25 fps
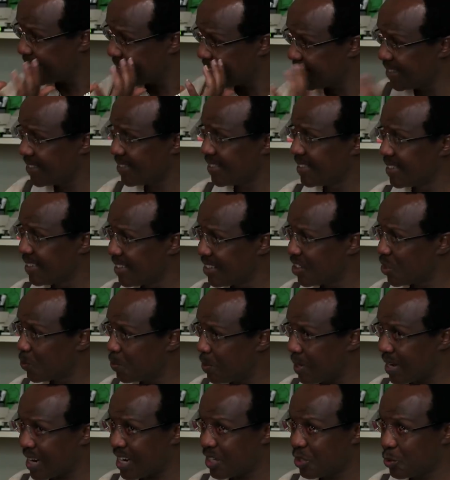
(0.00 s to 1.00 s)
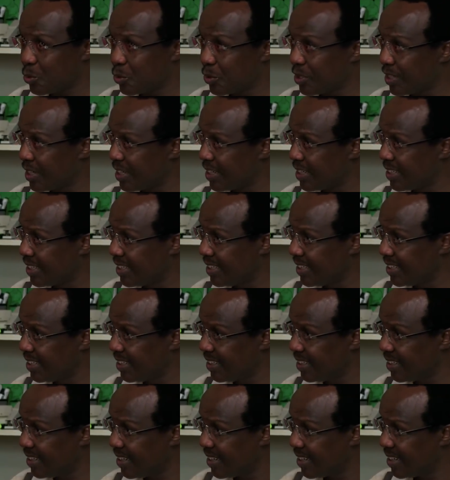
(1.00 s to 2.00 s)
this thing is parachuted
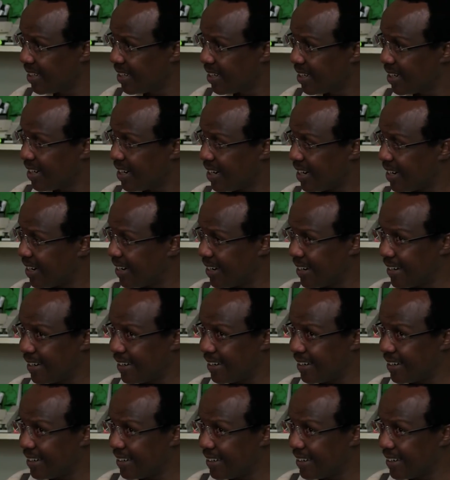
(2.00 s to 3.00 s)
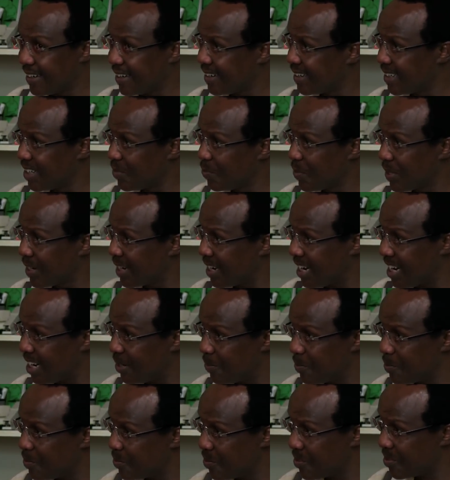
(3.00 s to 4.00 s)
in, and it
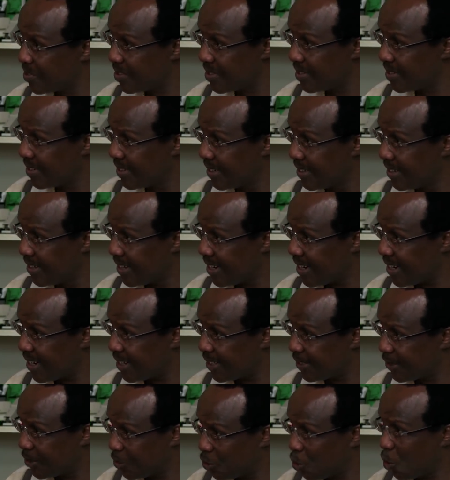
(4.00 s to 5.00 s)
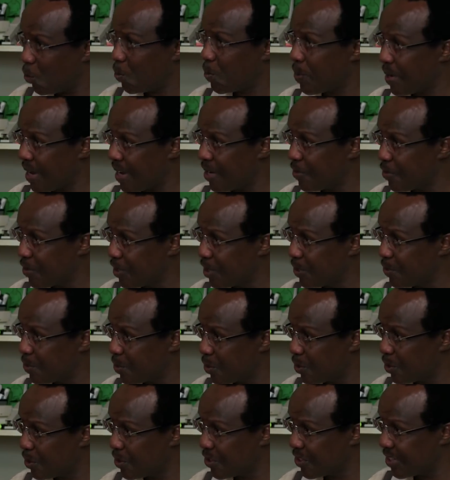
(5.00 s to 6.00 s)
becomes a top priority
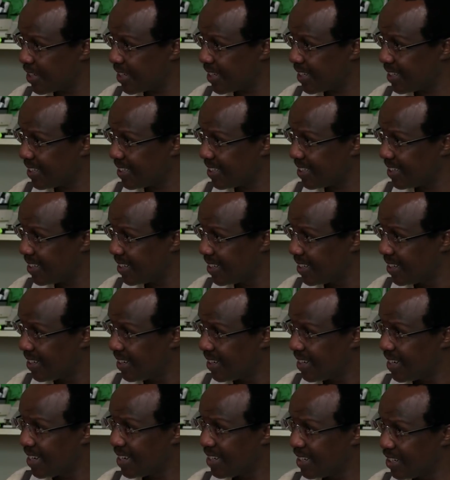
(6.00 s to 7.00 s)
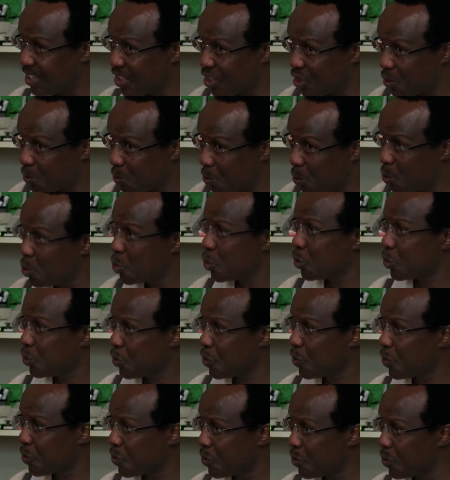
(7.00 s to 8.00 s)
project, and it is pushed
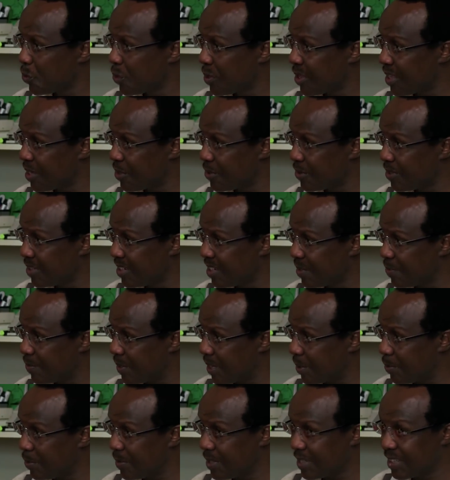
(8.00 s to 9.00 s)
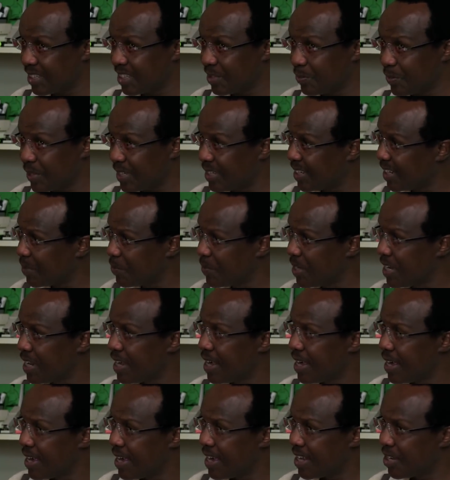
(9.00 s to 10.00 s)
through without any public debate. I mean,
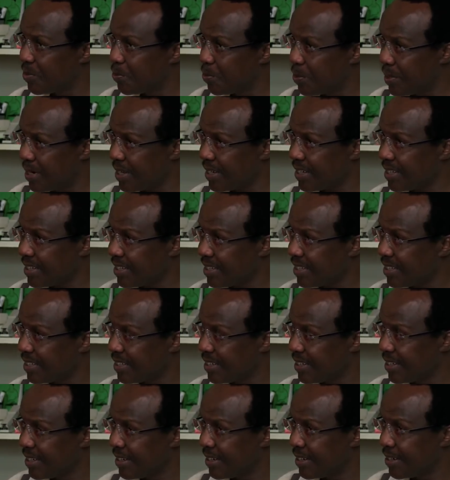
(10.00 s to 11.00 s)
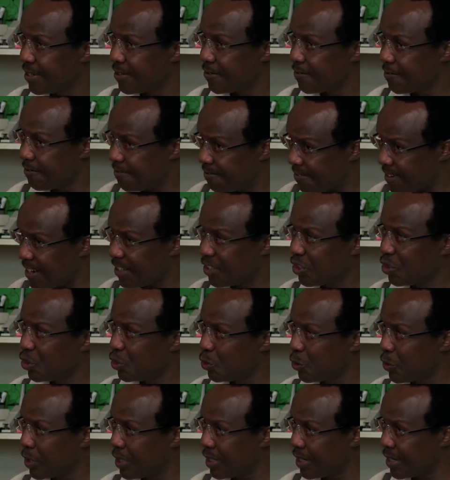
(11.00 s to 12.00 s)
it breaks
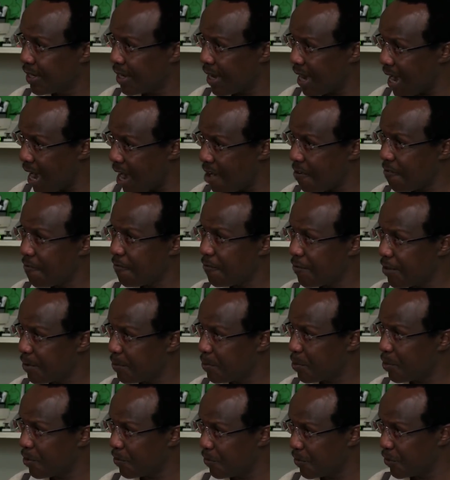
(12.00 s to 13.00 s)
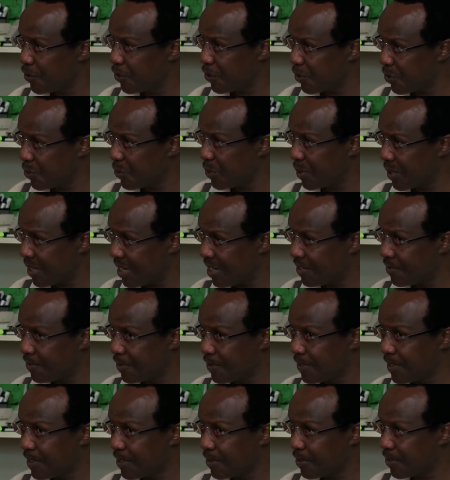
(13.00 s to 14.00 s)
virtually every provision we have
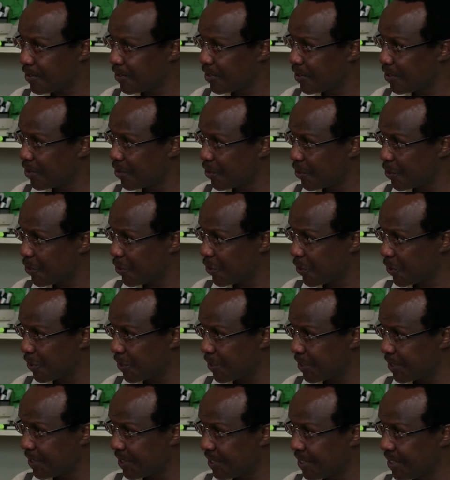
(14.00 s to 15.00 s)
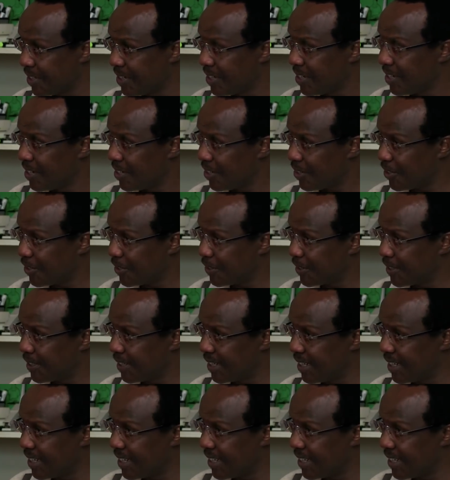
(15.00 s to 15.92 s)
on the Constitution on